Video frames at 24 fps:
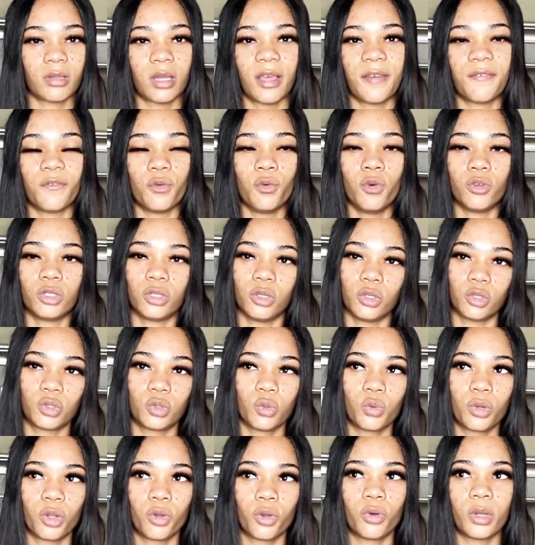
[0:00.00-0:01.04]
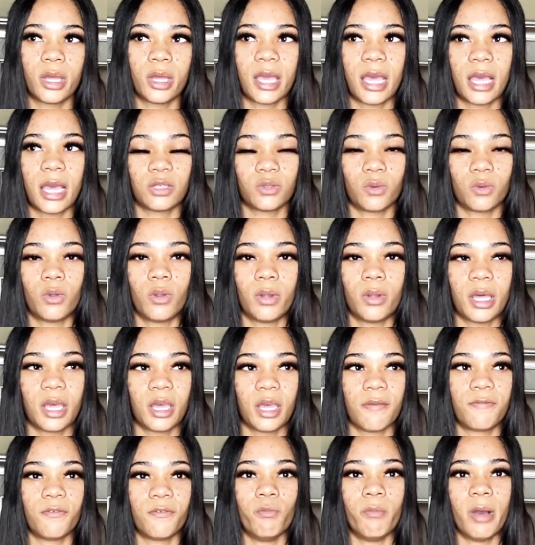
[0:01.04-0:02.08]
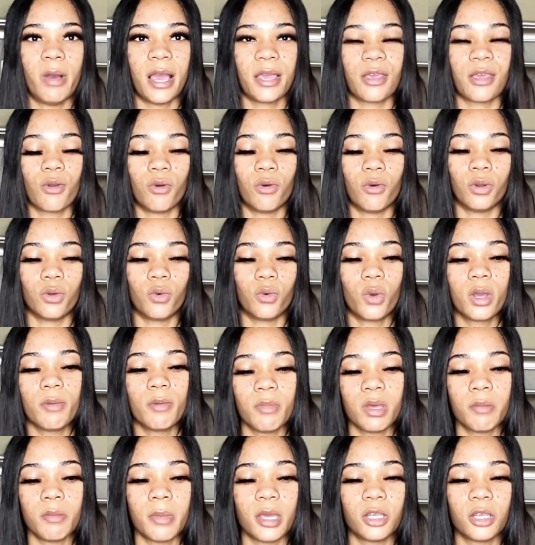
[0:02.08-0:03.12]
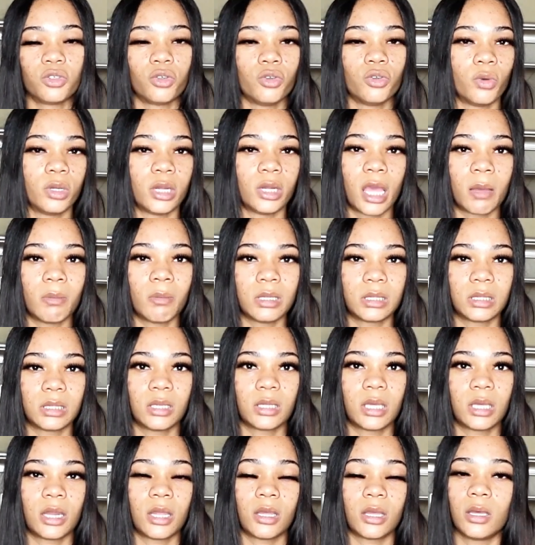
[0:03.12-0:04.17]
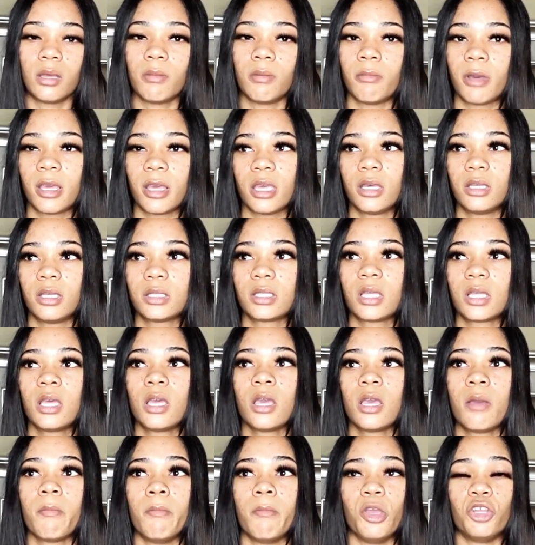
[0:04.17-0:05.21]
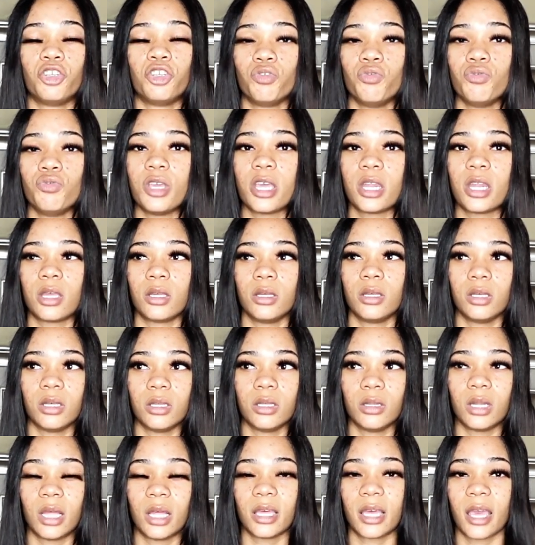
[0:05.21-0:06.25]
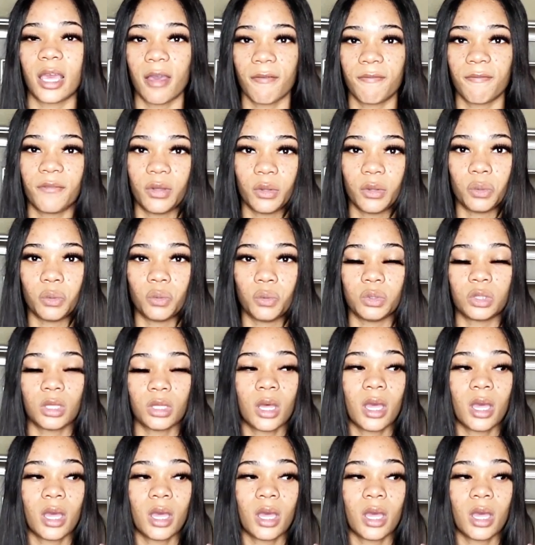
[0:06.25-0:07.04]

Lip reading: If you go to the studio, it has all that. If you buy your own equipment, make sure you're on Amazon getting good mics. Make sure you're getting good like headphones.